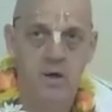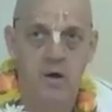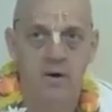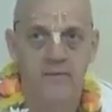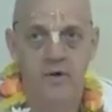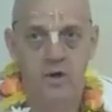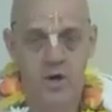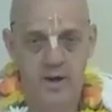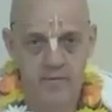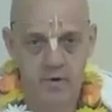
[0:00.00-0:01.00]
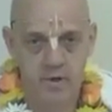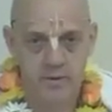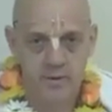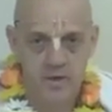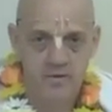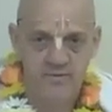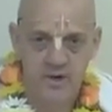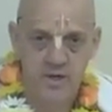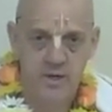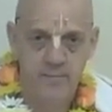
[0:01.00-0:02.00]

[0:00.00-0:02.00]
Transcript: of an iron rod in fire.